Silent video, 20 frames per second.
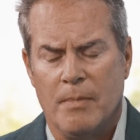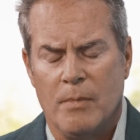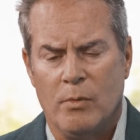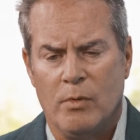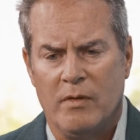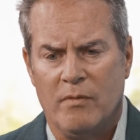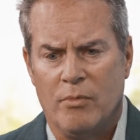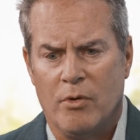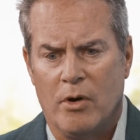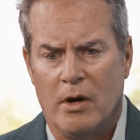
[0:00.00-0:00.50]

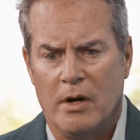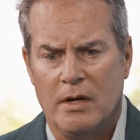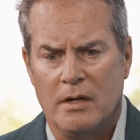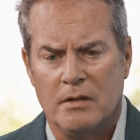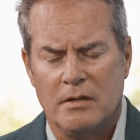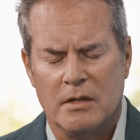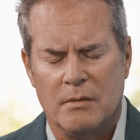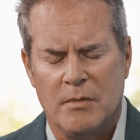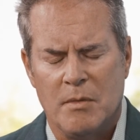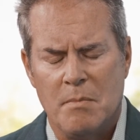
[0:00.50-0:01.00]
We brought in
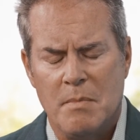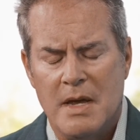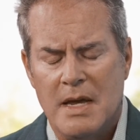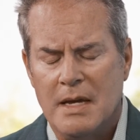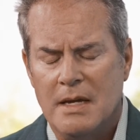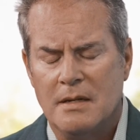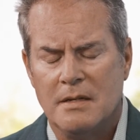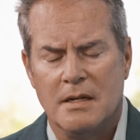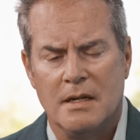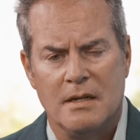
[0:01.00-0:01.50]
some
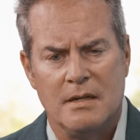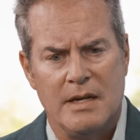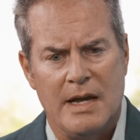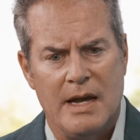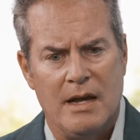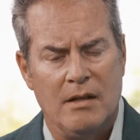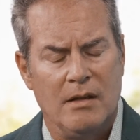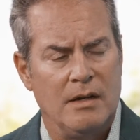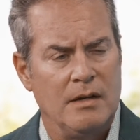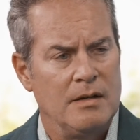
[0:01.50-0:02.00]
amazing
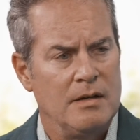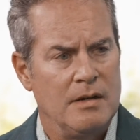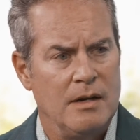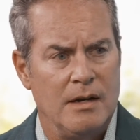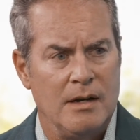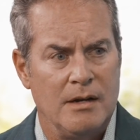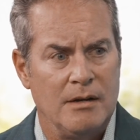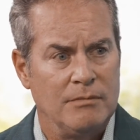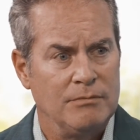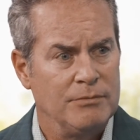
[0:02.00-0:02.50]
talent
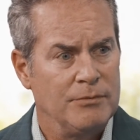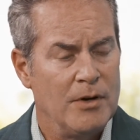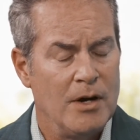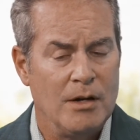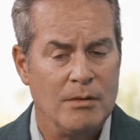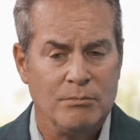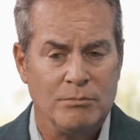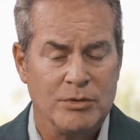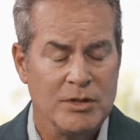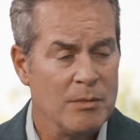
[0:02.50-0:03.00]

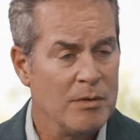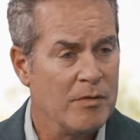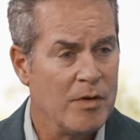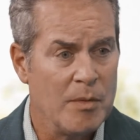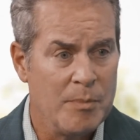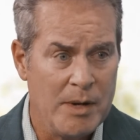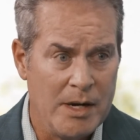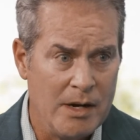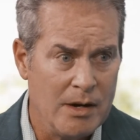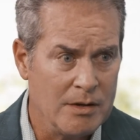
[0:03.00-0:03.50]
from some of
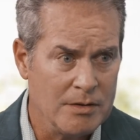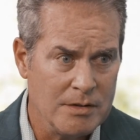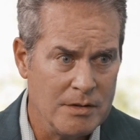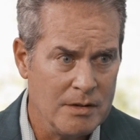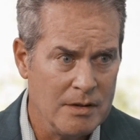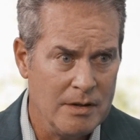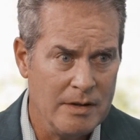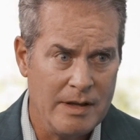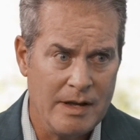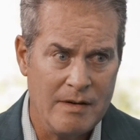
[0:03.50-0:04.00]
our
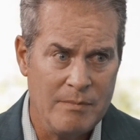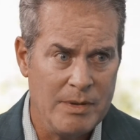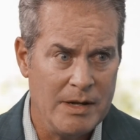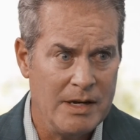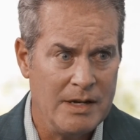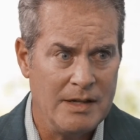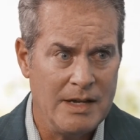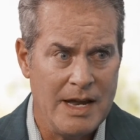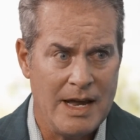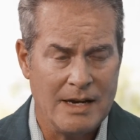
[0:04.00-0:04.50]
peers that have
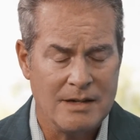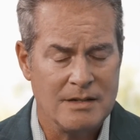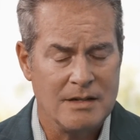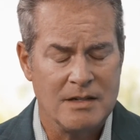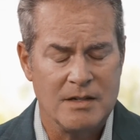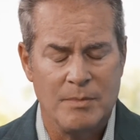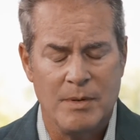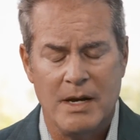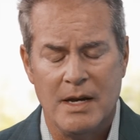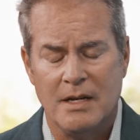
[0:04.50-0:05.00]
been in the
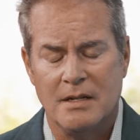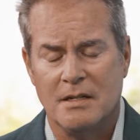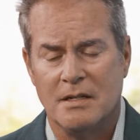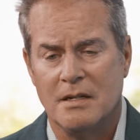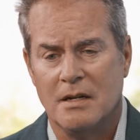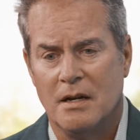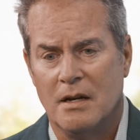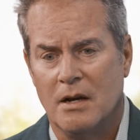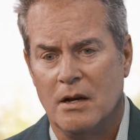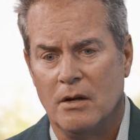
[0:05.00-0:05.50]
access
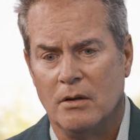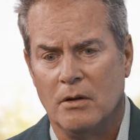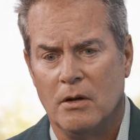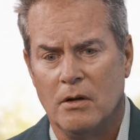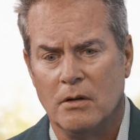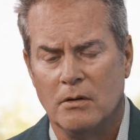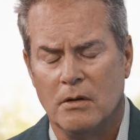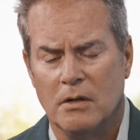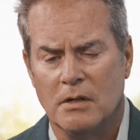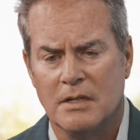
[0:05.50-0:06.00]
space a
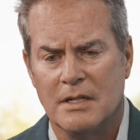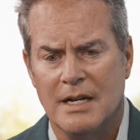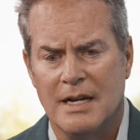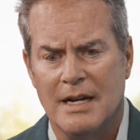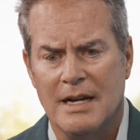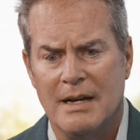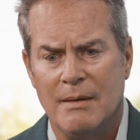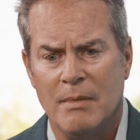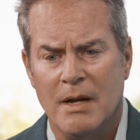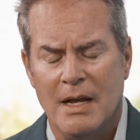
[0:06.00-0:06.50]
long, long
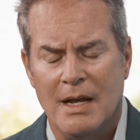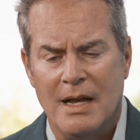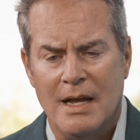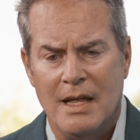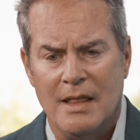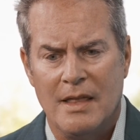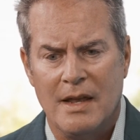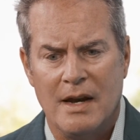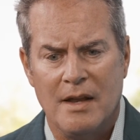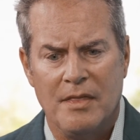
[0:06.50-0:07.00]
time
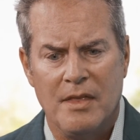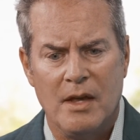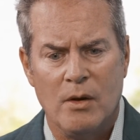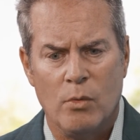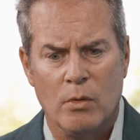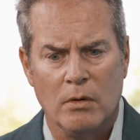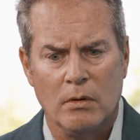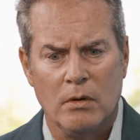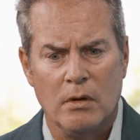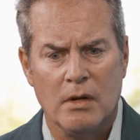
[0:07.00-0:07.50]
that I think
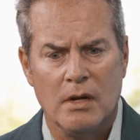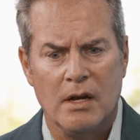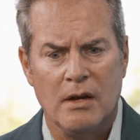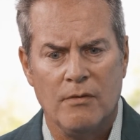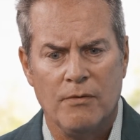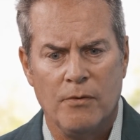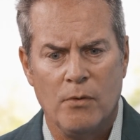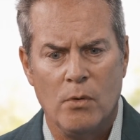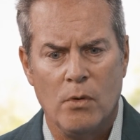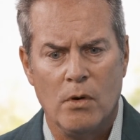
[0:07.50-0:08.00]
we're
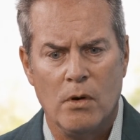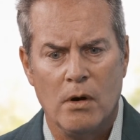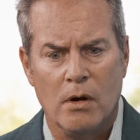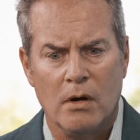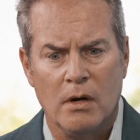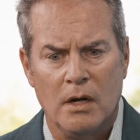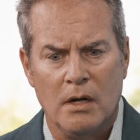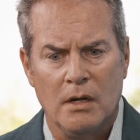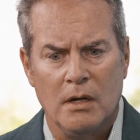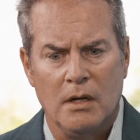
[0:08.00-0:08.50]
looking
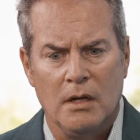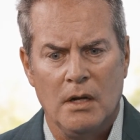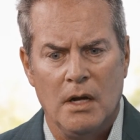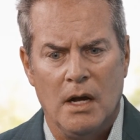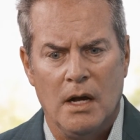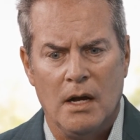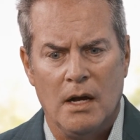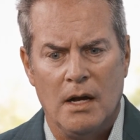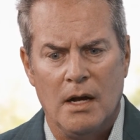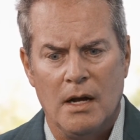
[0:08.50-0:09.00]
for
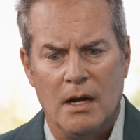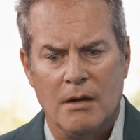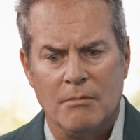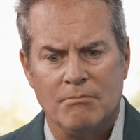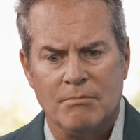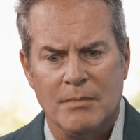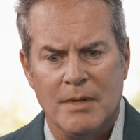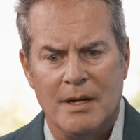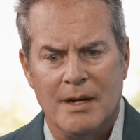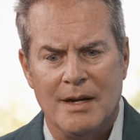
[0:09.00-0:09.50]

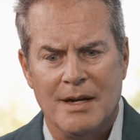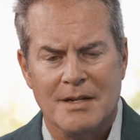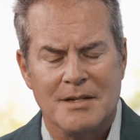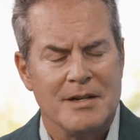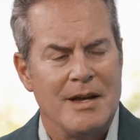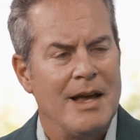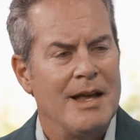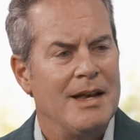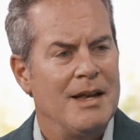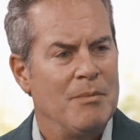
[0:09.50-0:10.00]
an
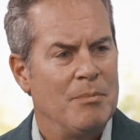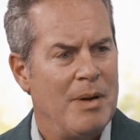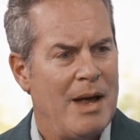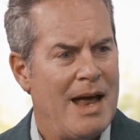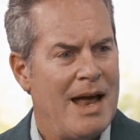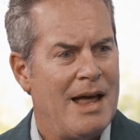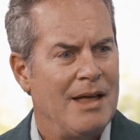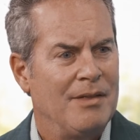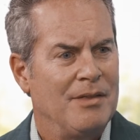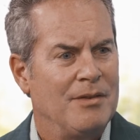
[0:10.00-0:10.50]
exciting
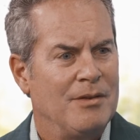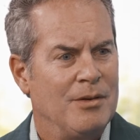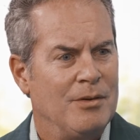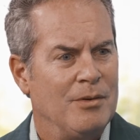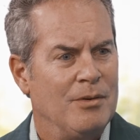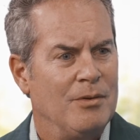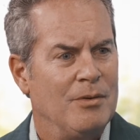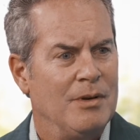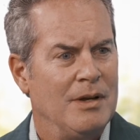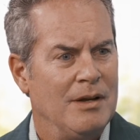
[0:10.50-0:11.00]
path
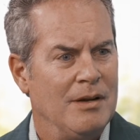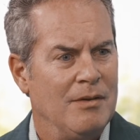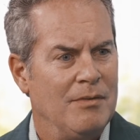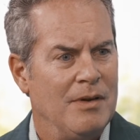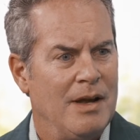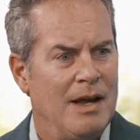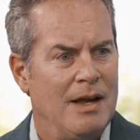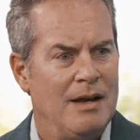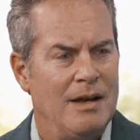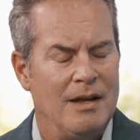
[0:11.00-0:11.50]
to
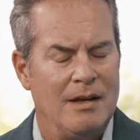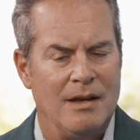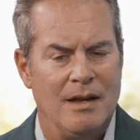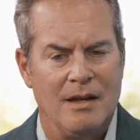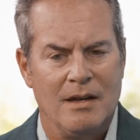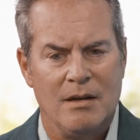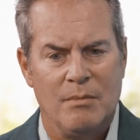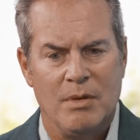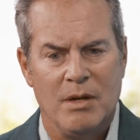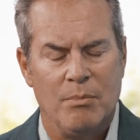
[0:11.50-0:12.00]
innovate
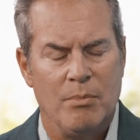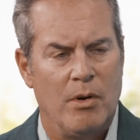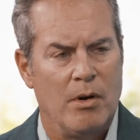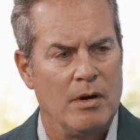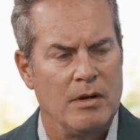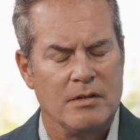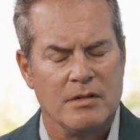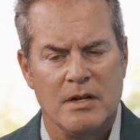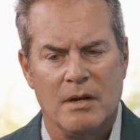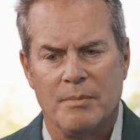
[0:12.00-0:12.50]
and to be
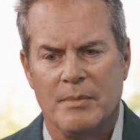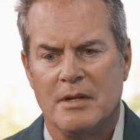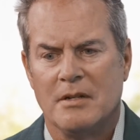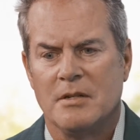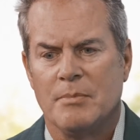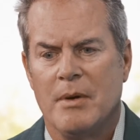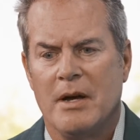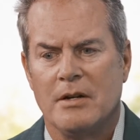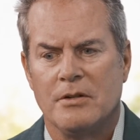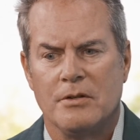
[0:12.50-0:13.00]
part of something
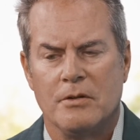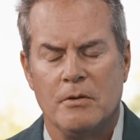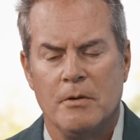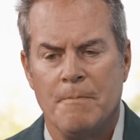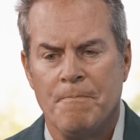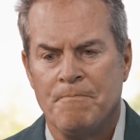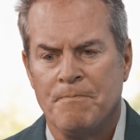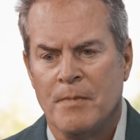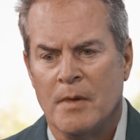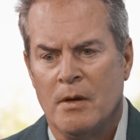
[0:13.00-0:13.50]

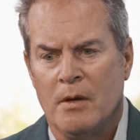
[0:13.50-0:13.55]
special.